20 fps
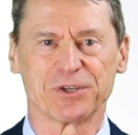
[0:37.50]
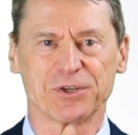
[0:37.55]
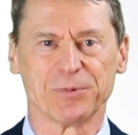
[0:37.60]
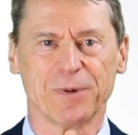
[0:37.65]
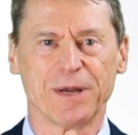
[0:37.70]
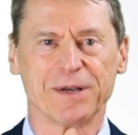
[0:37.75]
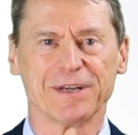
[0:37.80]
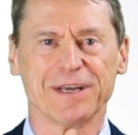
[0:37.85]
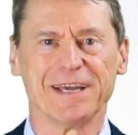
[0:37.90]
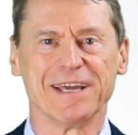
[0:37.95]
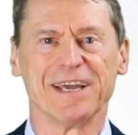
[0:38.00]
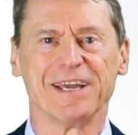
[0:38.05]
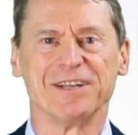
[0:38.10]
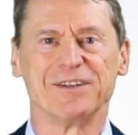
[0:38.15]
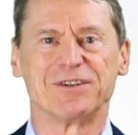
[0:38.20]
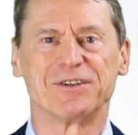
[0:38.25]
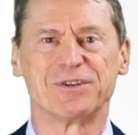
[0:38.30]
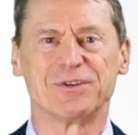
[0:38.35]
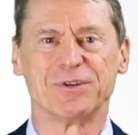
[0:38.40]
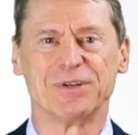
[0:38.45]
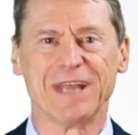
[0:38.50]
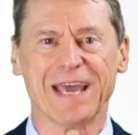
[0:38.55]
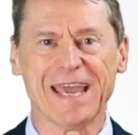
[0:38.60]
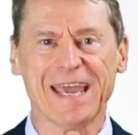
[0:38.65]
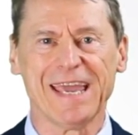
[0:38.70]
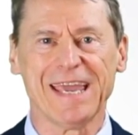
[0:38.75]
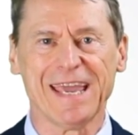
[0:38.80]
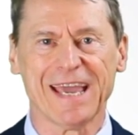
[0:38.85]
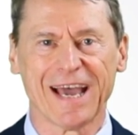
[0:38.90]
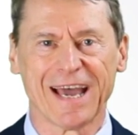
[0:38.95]
Gschwandtner and
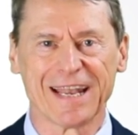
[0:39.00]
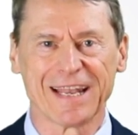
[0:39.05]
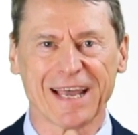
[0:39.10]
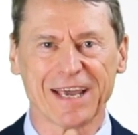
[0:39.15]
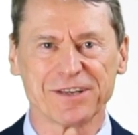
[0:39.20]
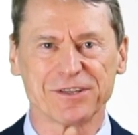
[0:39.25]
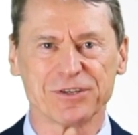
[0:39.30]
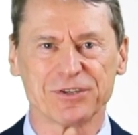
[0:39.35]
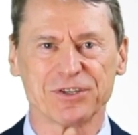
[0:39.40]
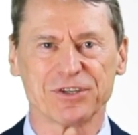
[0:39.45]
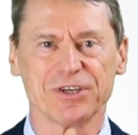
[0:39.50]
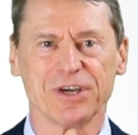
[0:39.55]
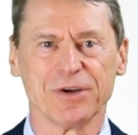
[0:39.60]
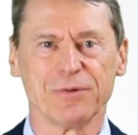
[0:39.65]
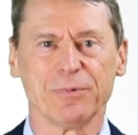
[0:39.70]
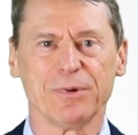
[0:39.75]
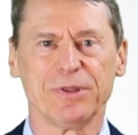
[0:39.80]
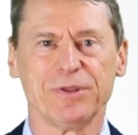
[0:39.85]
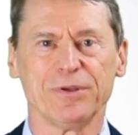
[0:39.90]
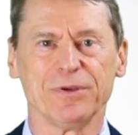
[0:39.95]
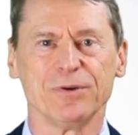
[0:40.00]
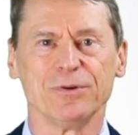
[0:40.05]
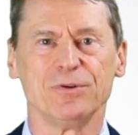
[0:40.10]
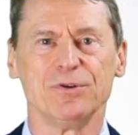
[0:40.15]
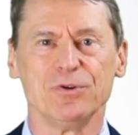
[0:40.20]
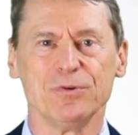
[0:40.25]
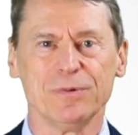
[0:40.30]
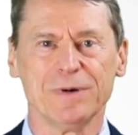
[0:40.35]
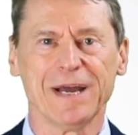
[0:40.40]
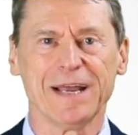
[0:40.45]
today I'd like to share with you
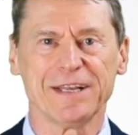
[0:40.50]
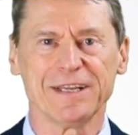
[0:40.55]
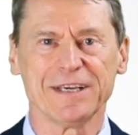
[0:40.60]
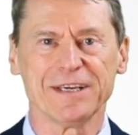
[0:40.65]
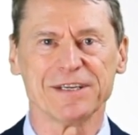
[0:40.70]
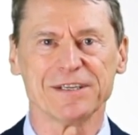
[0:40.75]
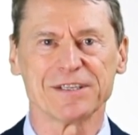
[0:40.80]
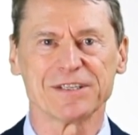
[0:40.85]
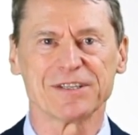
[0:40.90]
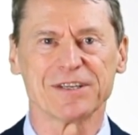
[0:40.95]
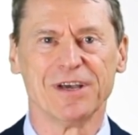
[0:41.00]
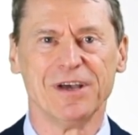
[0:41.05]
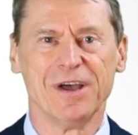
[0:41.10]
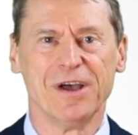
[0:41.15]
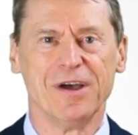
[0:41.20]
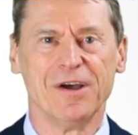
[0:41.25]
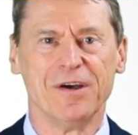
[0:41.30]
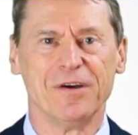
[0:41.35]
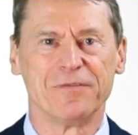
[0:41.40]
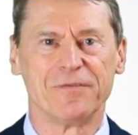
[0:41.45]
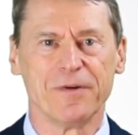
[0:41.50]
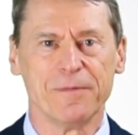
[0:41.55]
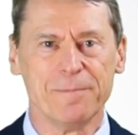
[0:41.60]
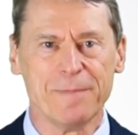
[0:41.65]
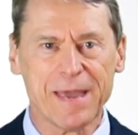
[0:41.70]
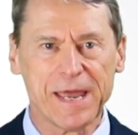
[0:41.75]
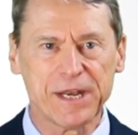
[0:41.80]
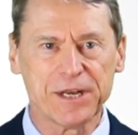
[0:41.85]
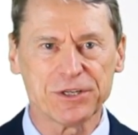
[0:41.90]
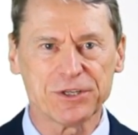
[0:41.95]
new ideas for
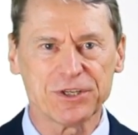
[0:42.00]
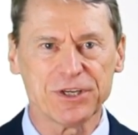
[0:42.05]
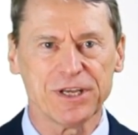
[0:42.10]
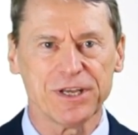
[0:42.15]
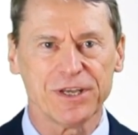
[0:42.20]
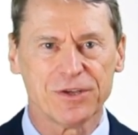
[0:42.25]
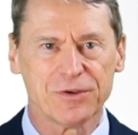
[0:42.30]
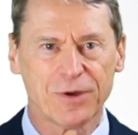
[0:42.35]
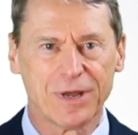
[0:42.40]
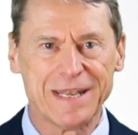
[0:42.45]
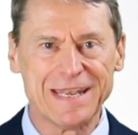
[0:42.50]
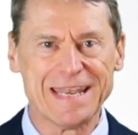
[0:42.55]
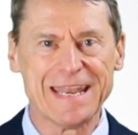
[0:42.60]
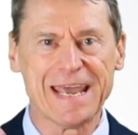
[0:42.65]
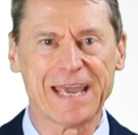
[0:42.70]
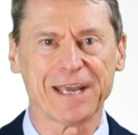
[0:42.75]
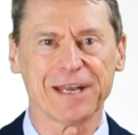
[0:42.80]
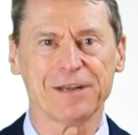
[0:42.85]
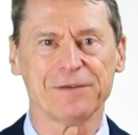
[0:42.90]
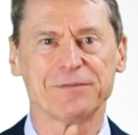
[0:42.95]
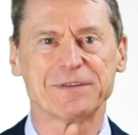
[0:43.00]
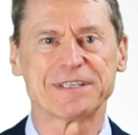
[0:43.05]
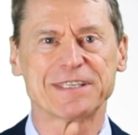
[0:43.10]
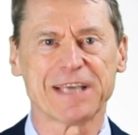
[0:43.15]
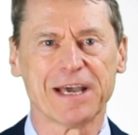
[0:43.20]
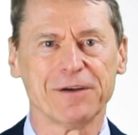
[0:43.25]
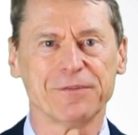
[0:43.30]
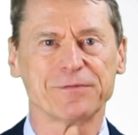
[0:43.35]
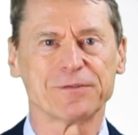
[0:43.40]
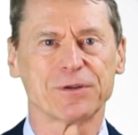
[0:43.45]
managing your negative
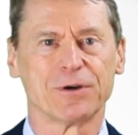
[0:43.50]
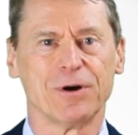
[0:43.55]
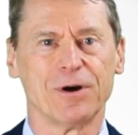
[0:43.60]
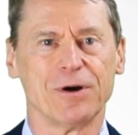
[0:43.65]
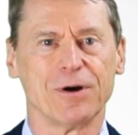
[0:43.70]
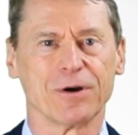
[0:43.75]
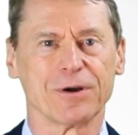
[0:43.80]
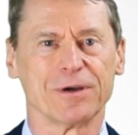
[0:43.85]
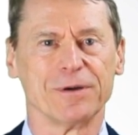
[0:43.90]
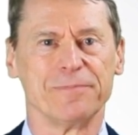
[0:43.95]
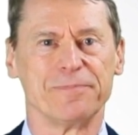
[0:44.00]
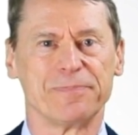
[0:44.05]
self-talk.